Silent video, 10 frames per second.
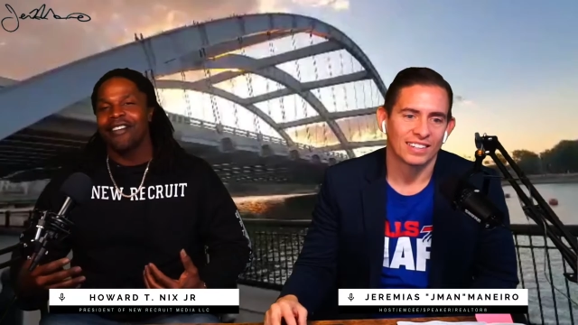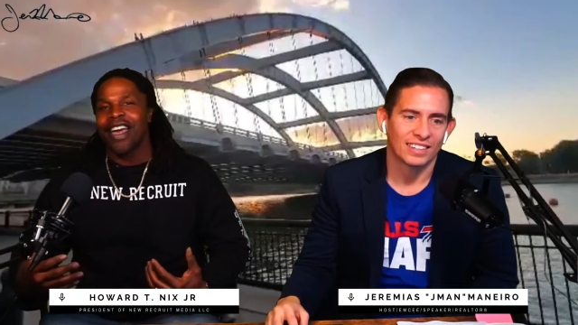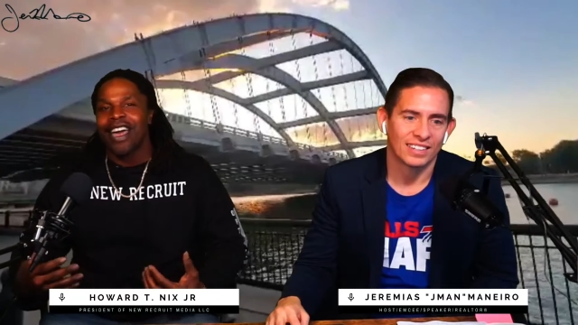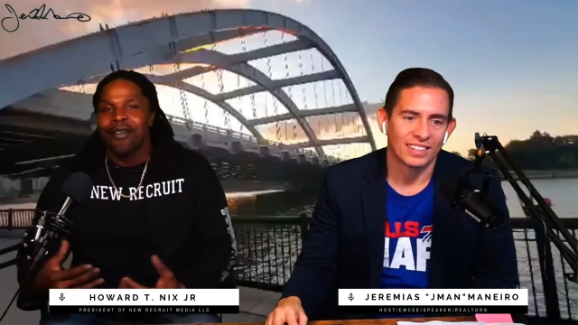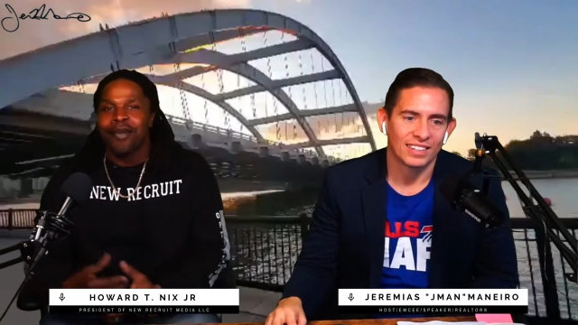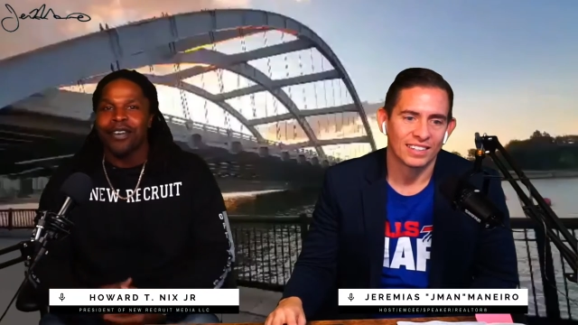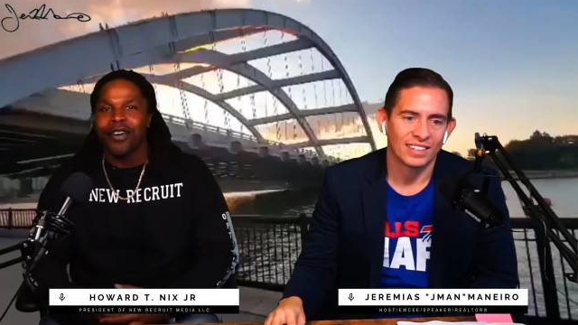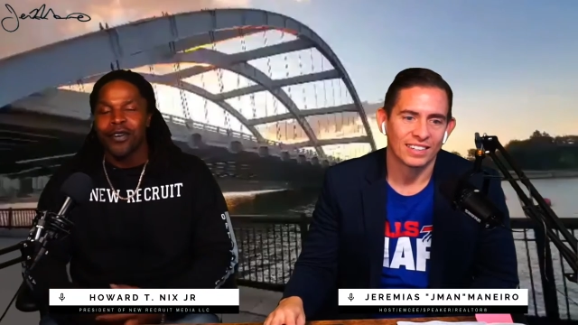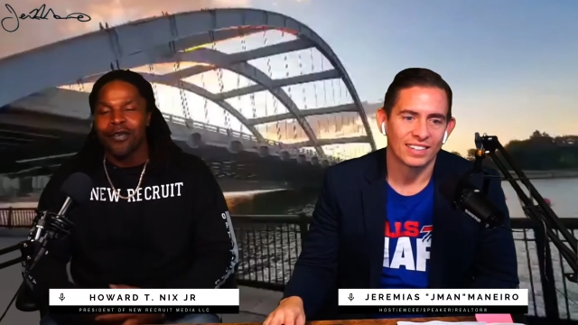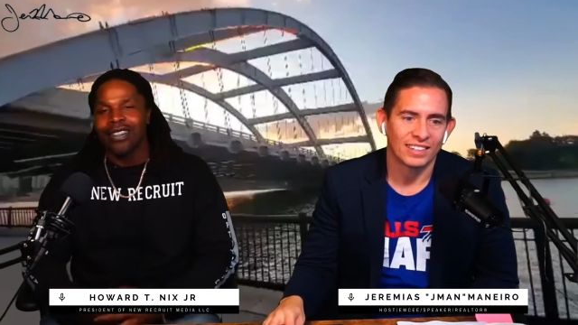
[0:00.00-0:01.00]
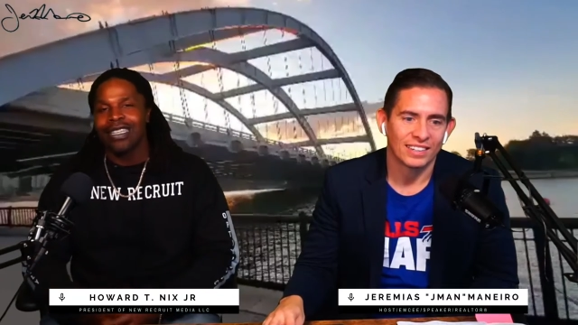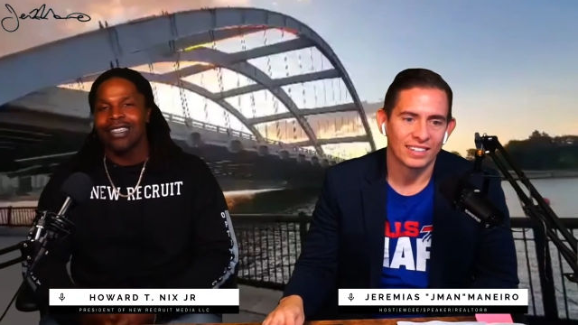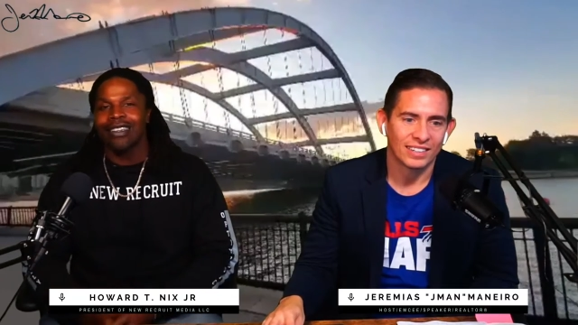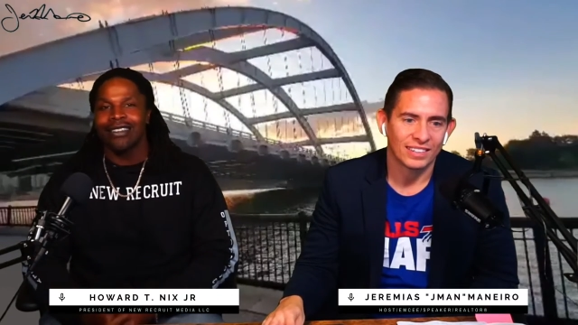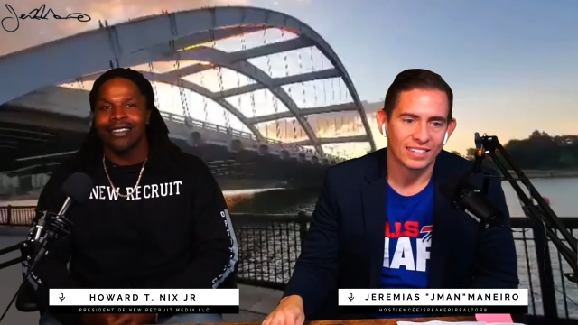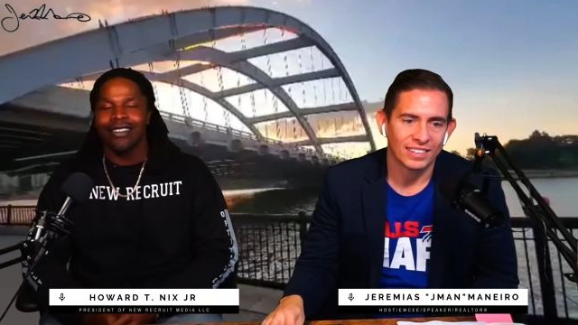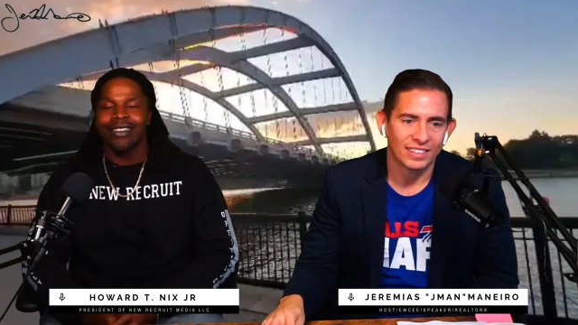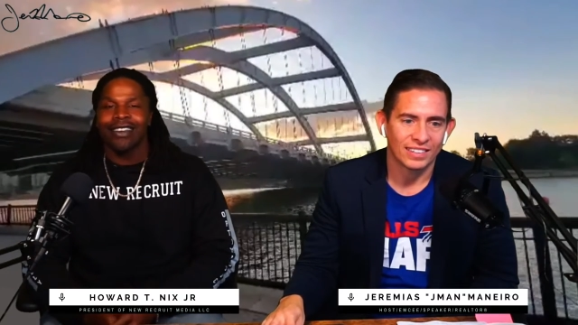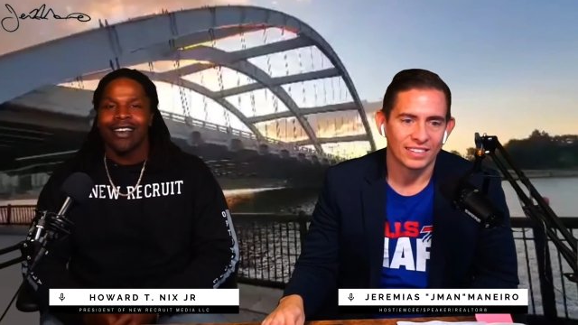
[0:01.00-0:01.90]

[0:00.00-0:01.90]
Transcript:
Speaker 1: have happened over the years,